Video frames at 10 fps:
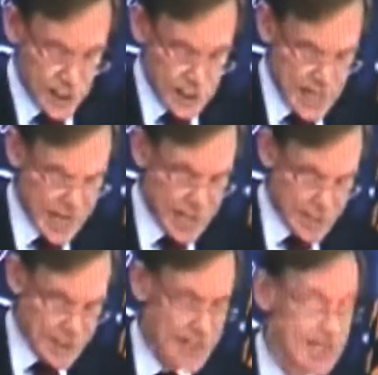
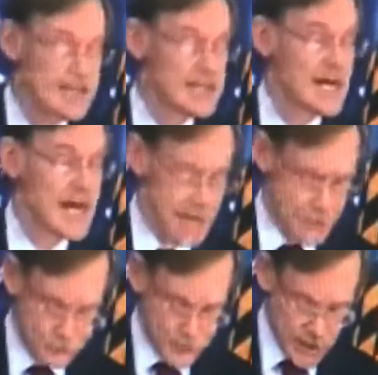Indeed,
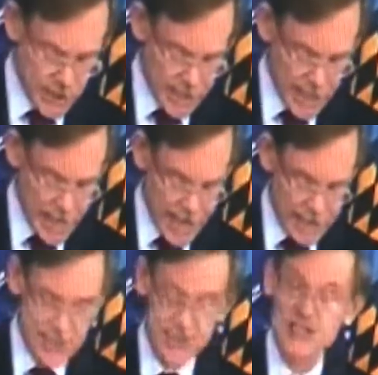today, China
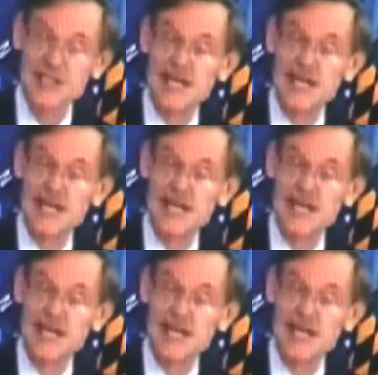acts as a